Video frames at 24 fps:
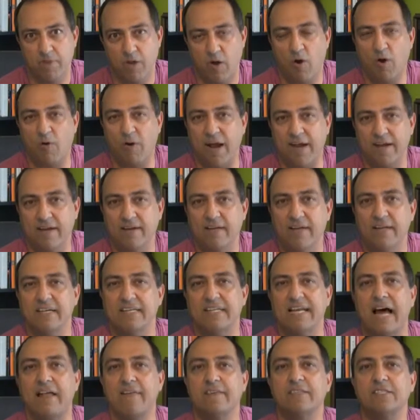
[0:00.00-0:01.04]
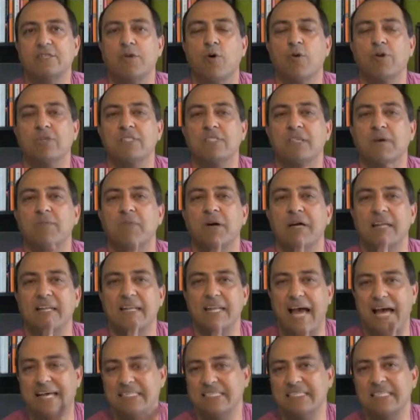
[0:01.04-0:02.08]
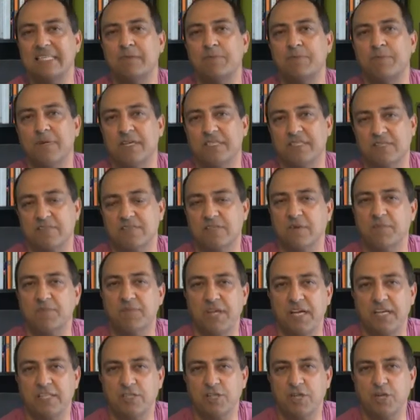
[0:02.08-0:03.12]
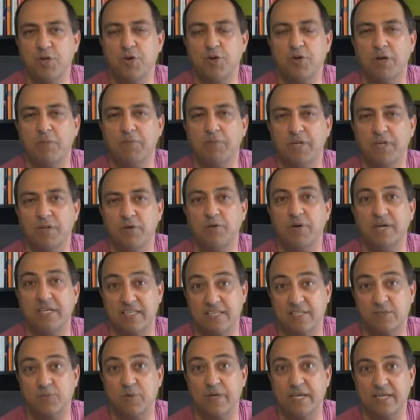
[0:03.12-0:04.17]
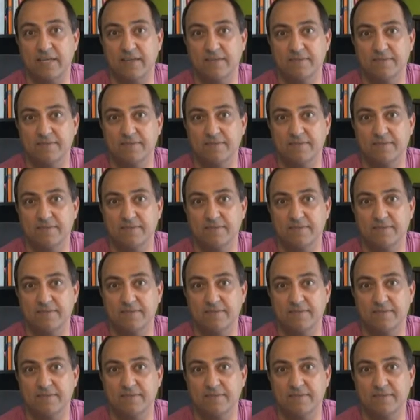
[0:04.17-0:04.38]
All right, now let's go to some last tidbits of some things that you can be doing this week.